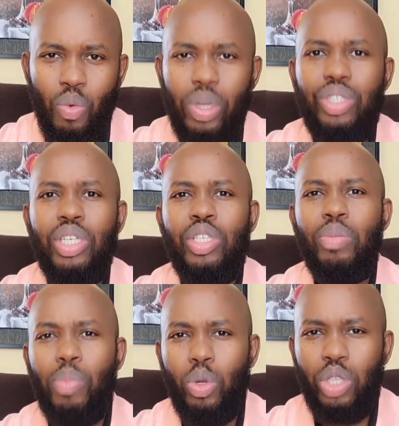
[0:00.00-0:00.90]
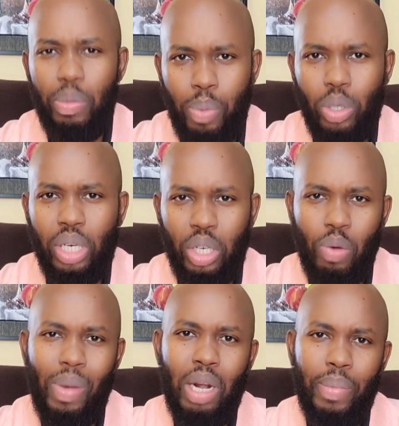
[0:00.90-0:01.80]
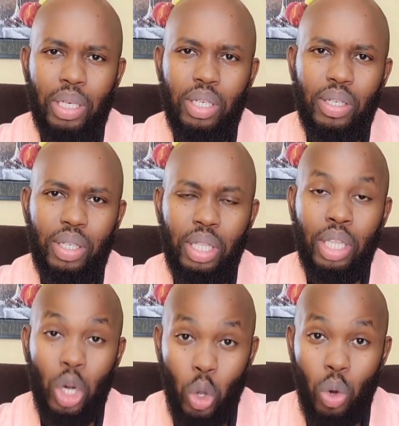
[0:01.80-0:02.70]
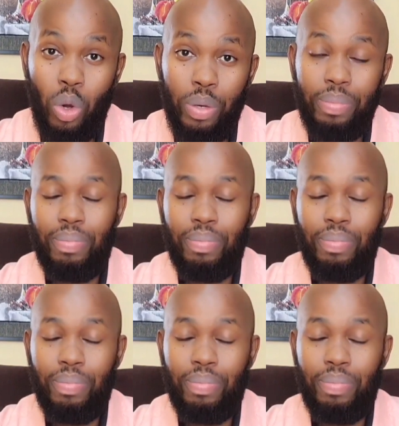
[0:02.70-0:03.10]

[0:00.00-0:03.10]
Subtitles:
which is the most important commandment in the law?